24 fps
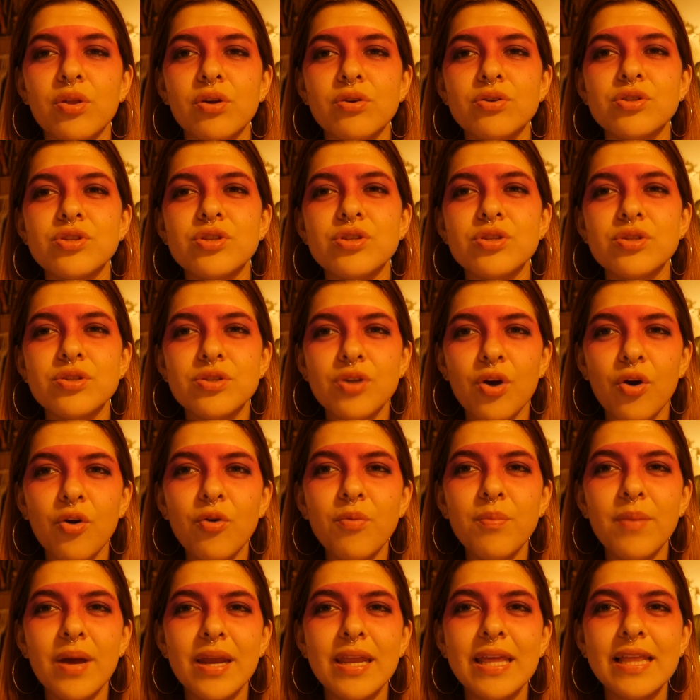there's so
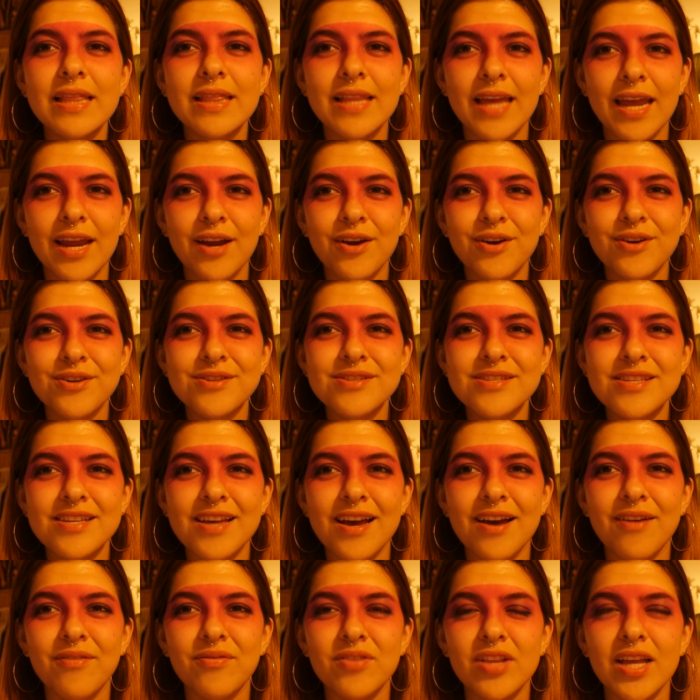many layers
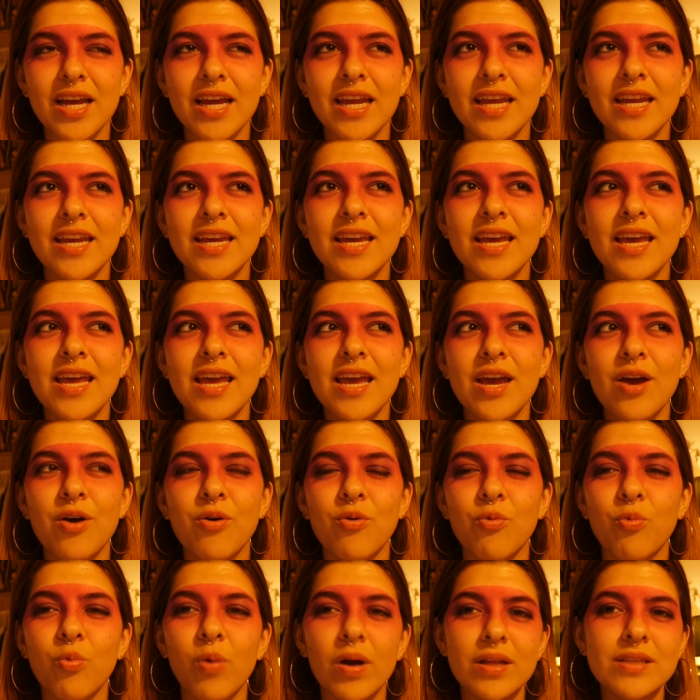of like
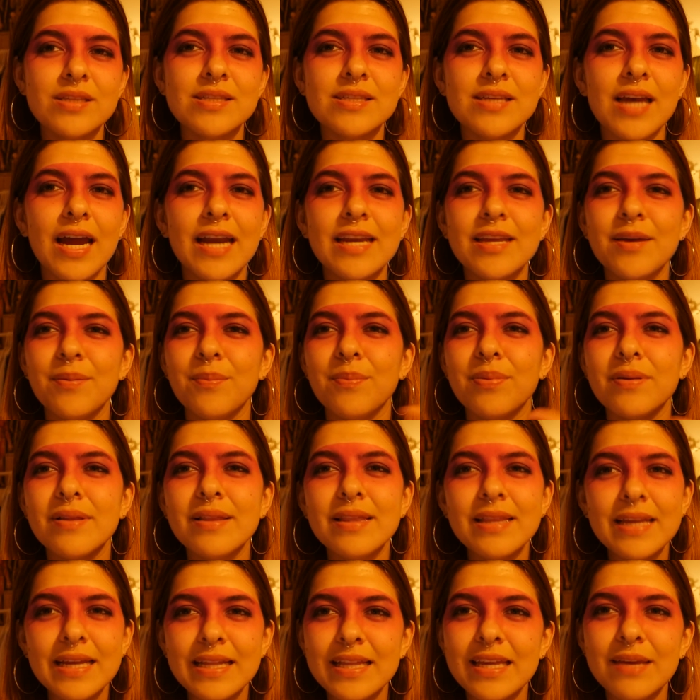one side
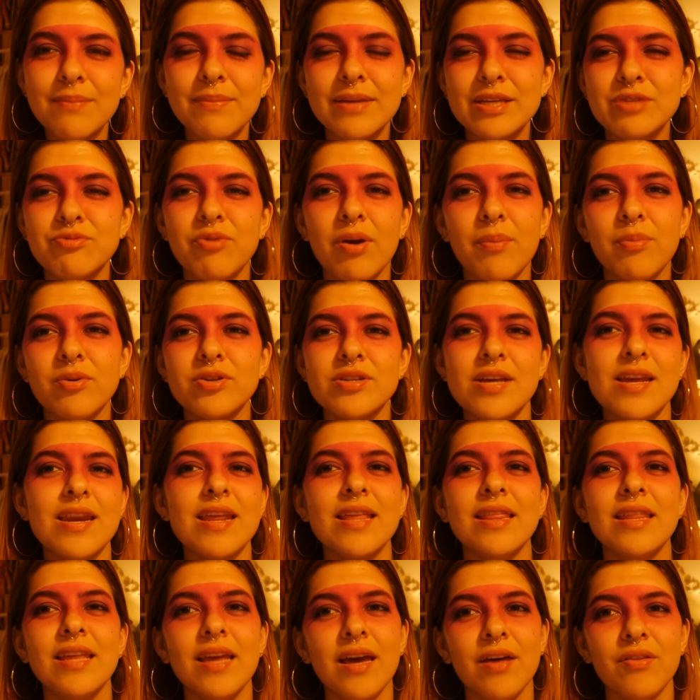completely
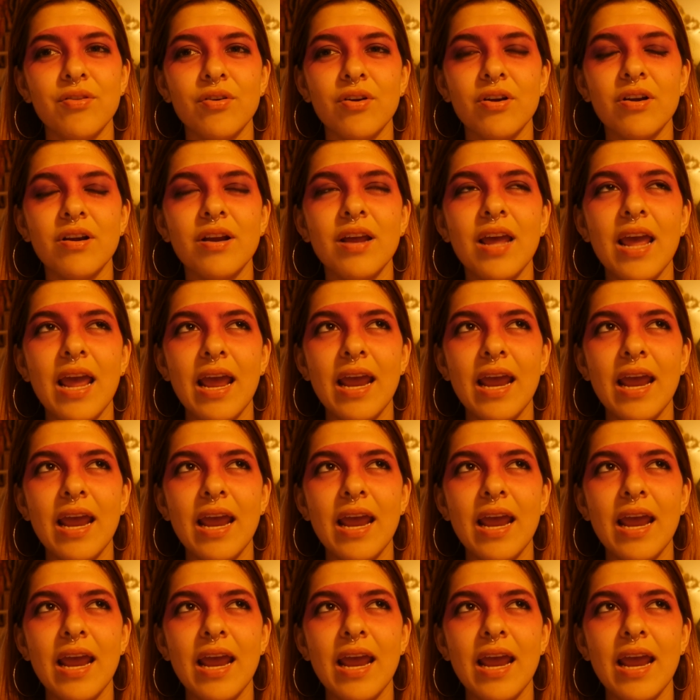misrepresenting the other,